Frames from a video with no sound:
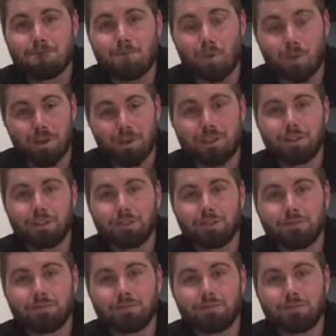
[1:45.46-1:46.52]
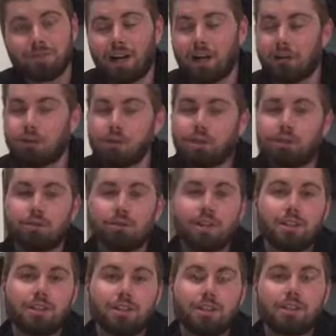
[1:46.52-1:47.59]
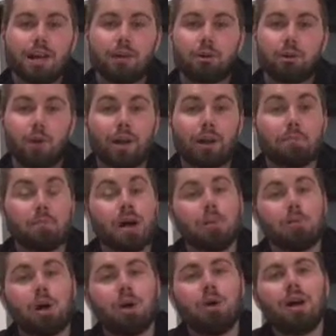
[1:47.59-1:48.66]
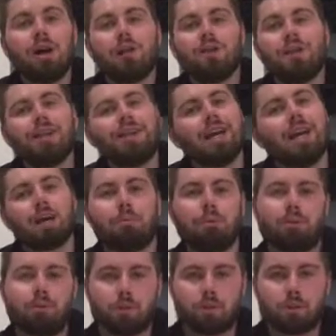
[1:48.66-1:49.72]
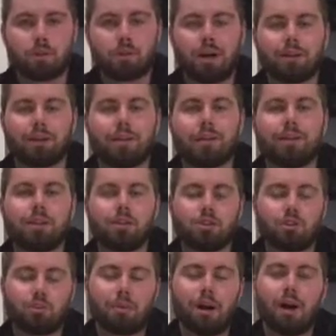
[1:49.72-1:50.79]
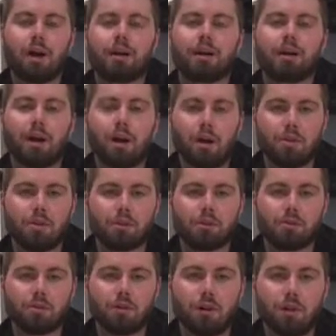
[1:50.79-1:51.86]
what do? Not only do they sit down and write a memo, they get up in front of a crowd and they inspire others.